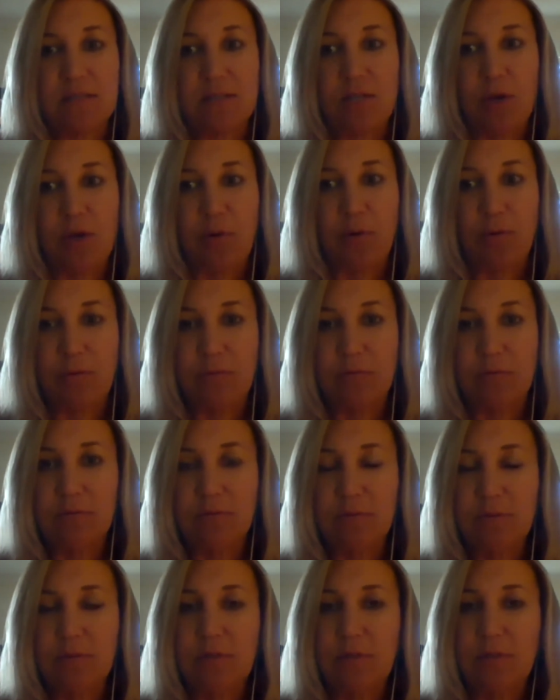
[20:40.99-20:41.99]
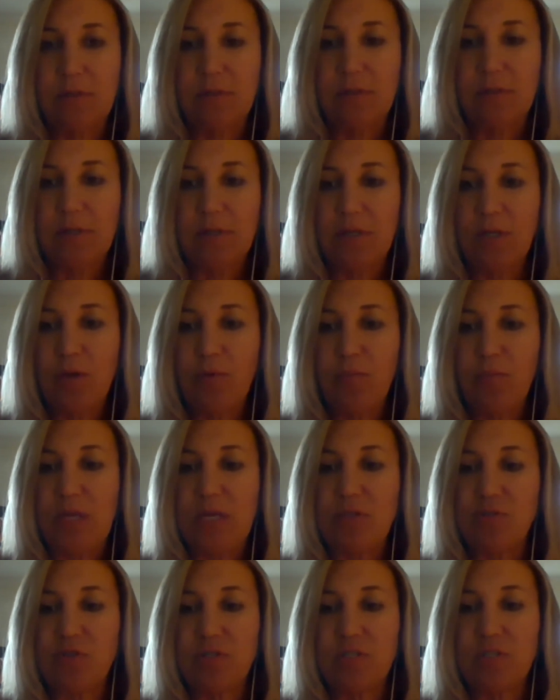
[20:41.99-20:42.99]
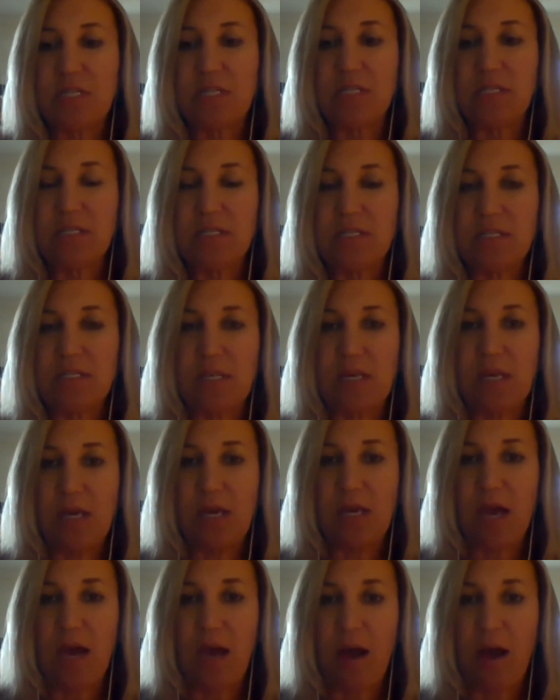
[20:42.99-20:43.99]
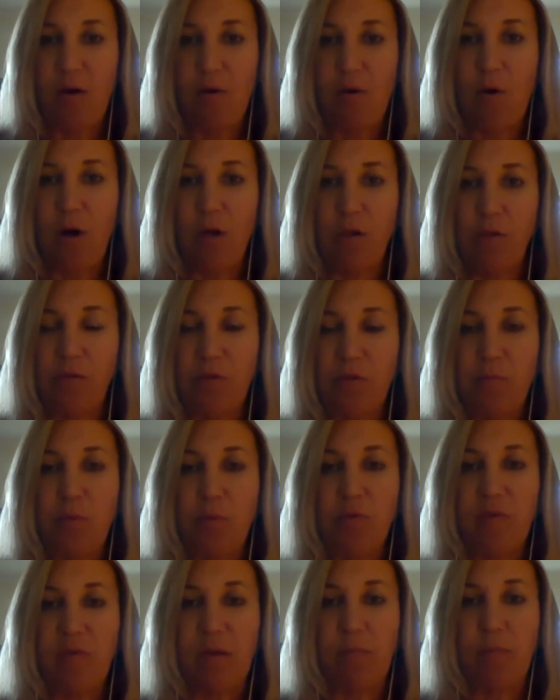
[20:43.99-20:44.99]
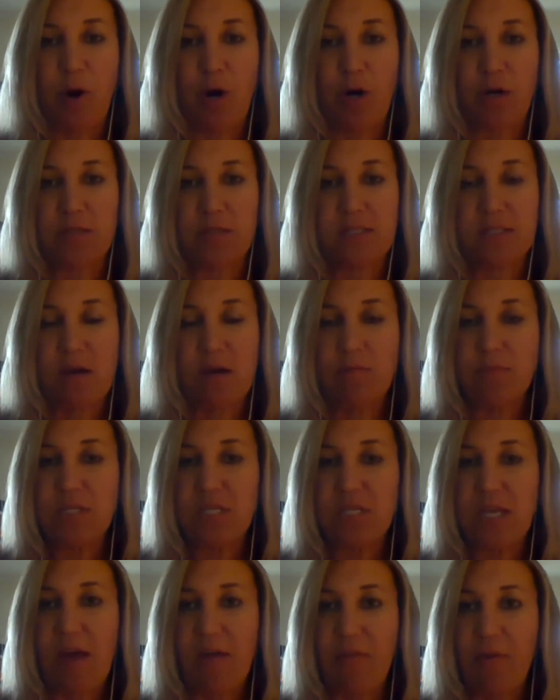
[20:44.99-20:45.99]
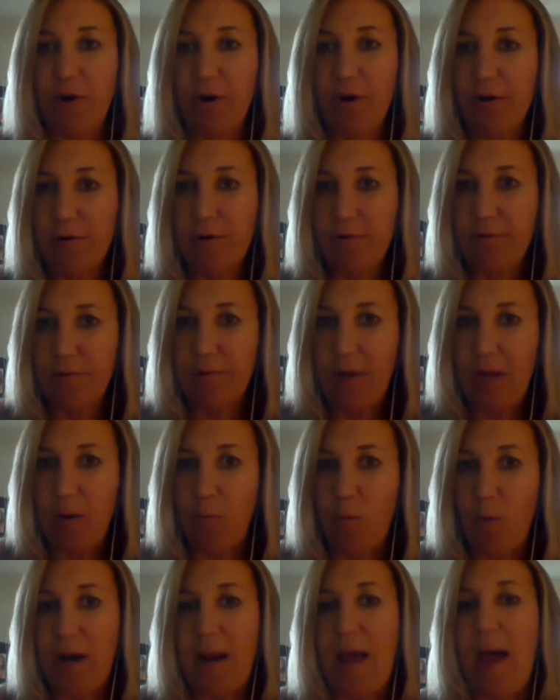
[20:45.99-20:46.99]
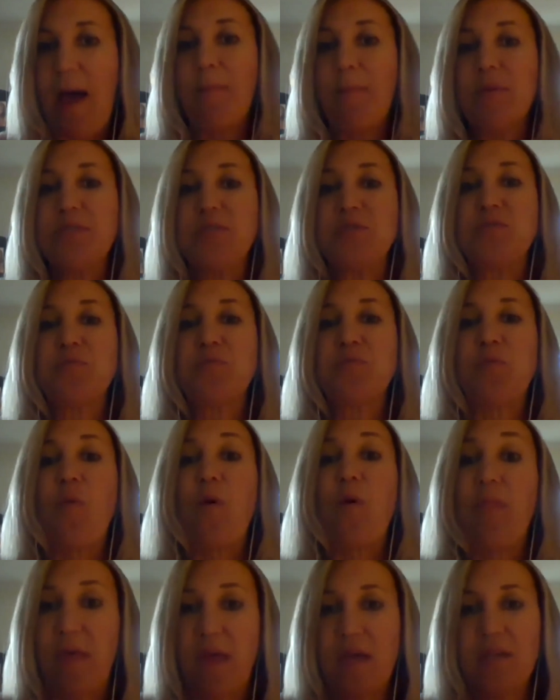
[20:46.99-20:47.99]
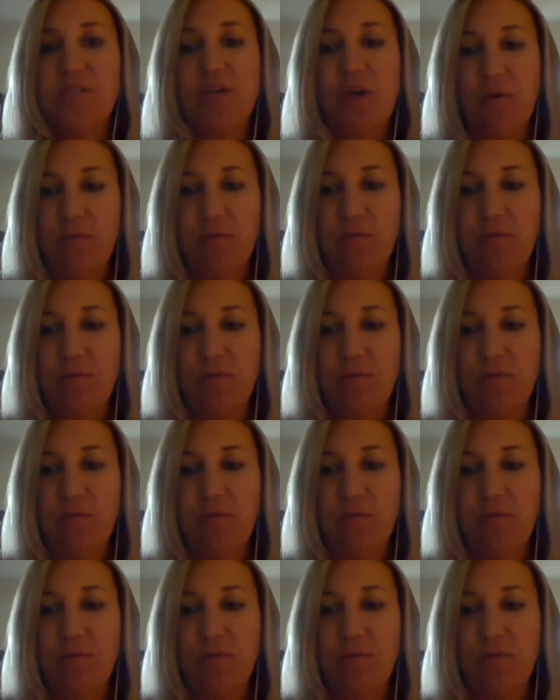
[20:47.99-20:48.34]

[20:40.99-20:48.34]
So it'll be interesting to see how all the moving parts come together and what happens when they don't.